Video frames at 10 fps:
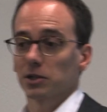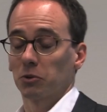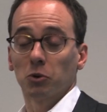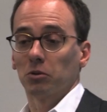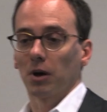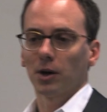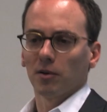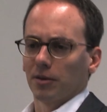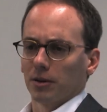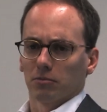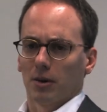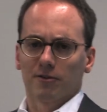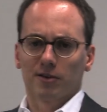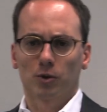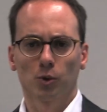said, well, I don't think
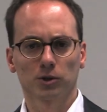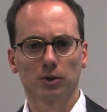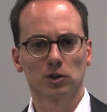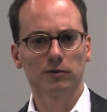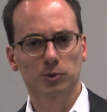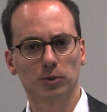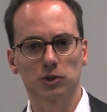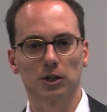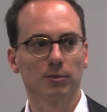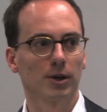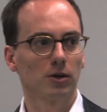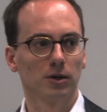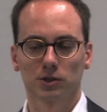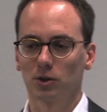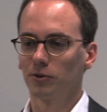I've ever worked in a service project. My
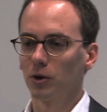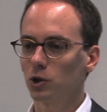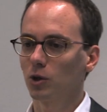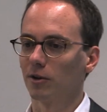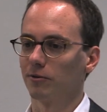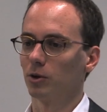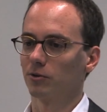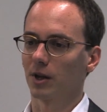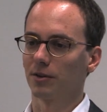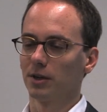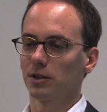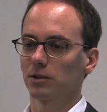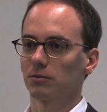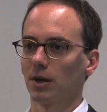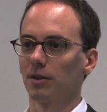colleague said, of course you have. You've done
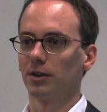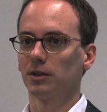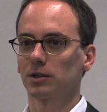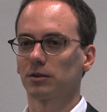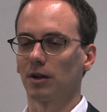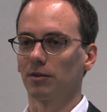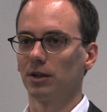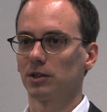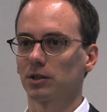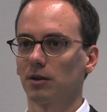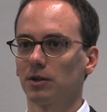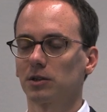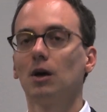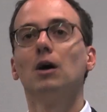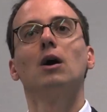this and this and this and
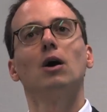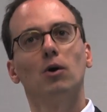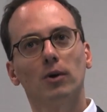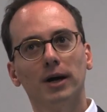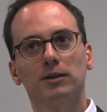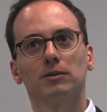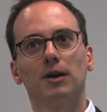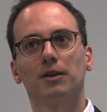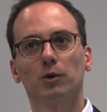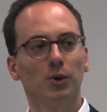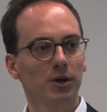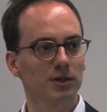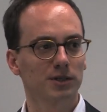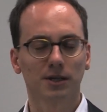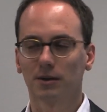this. Oh, right. And then we
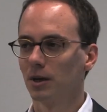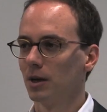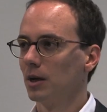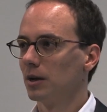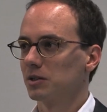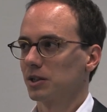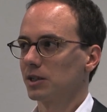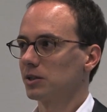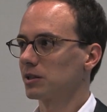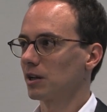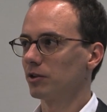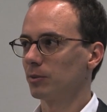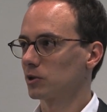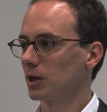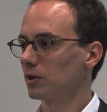realized that
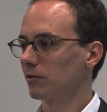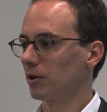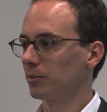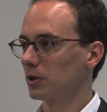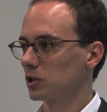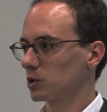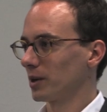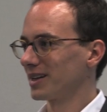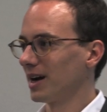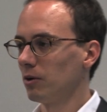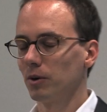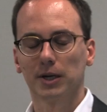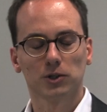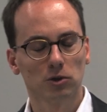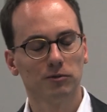60–70% of our project right now
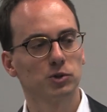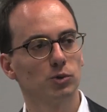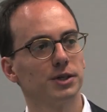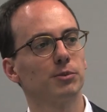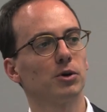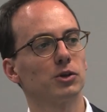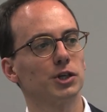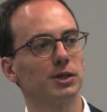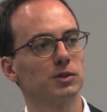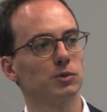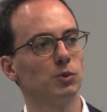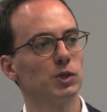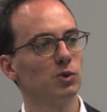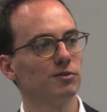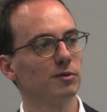are service-related projects,
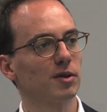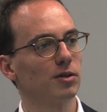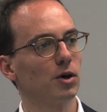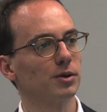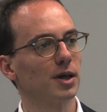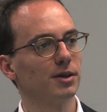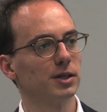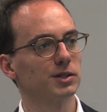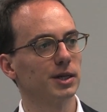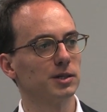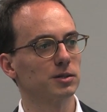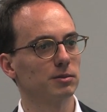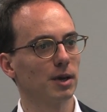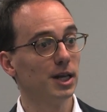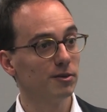which we have never thought at that sense.
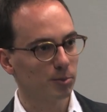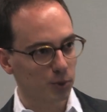And even